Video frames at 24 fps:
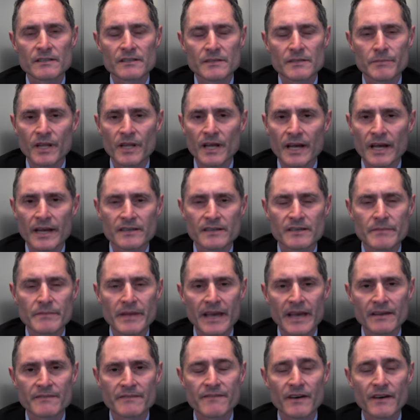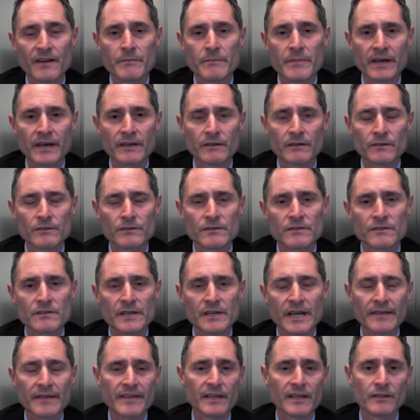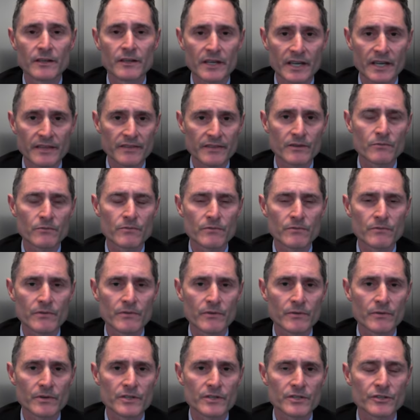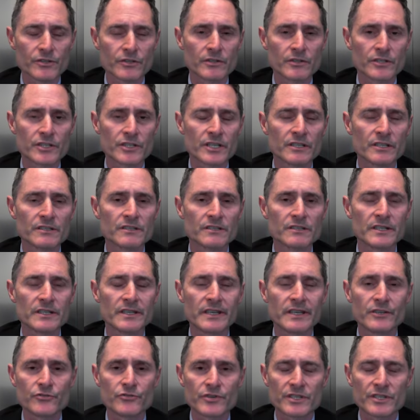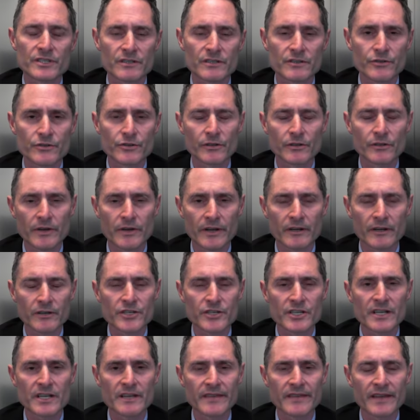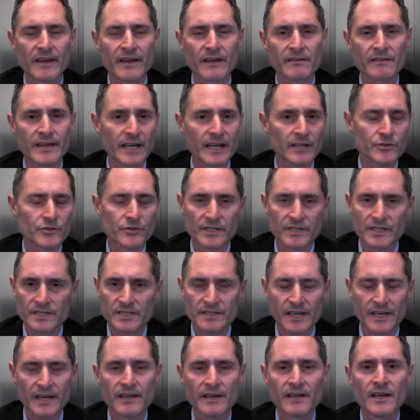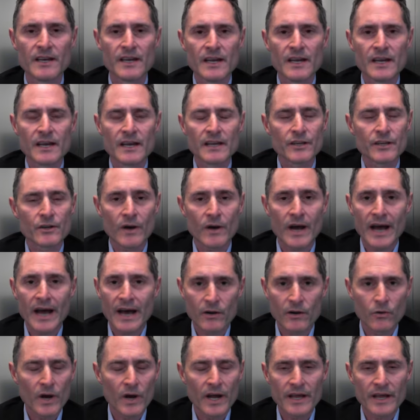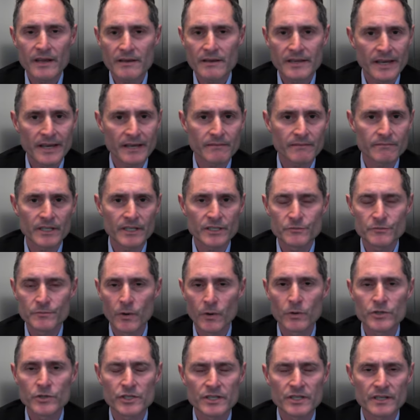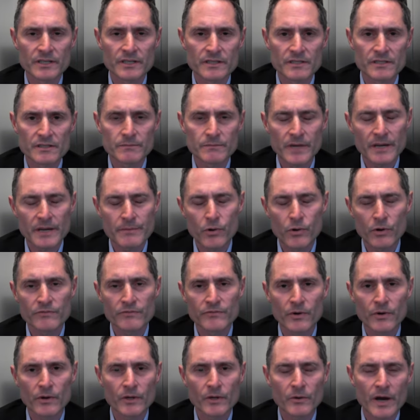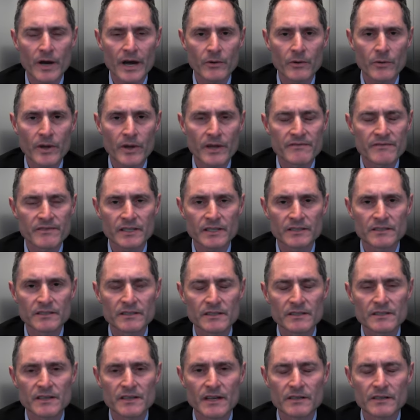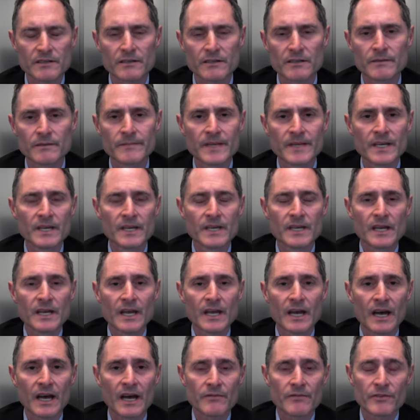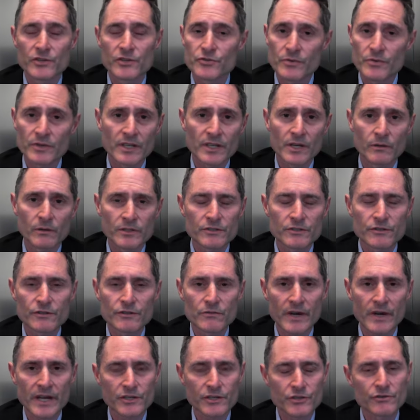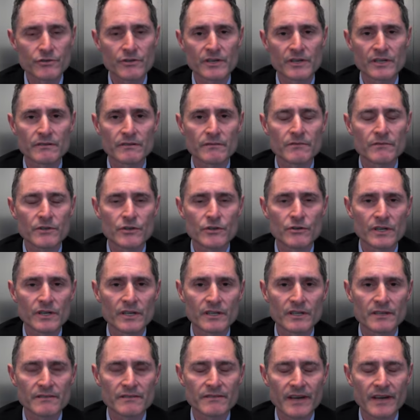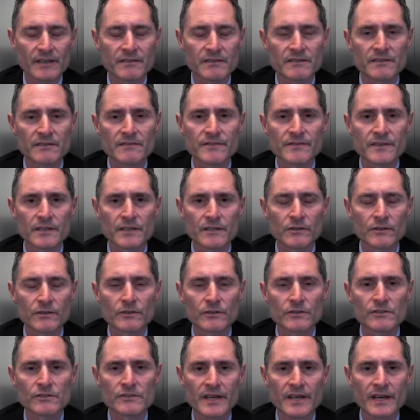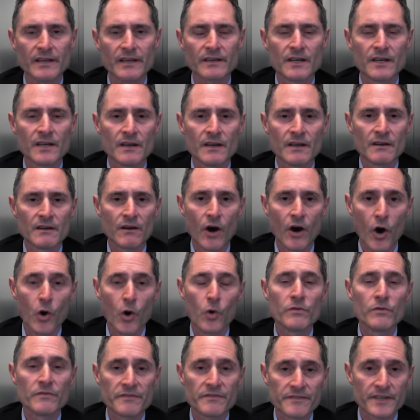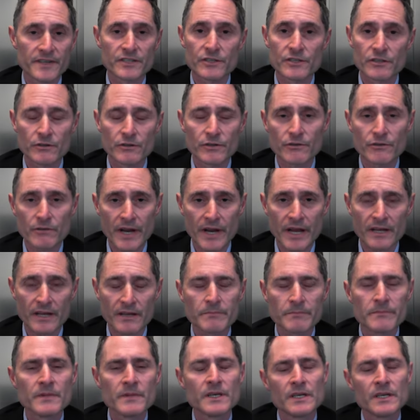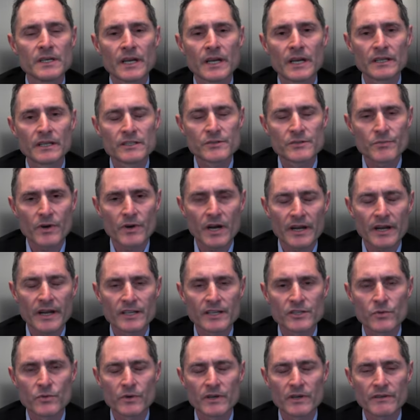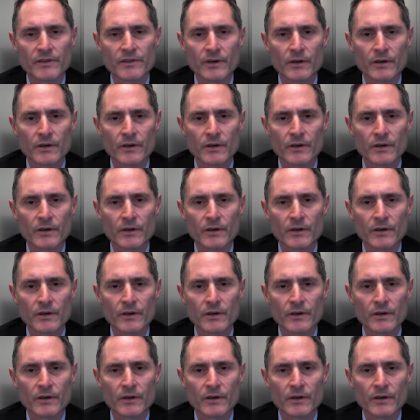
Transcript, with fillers: the supply and demand fundamentals and they look at the, the resurgence and interest in nuclear energy and they naturally say, you know, how do I get exposure to this in my portfolio? How do I invest in the sector? Uh, there's really only two ways you can you can invest in vehicles that own physical uranium, and Sprott has one of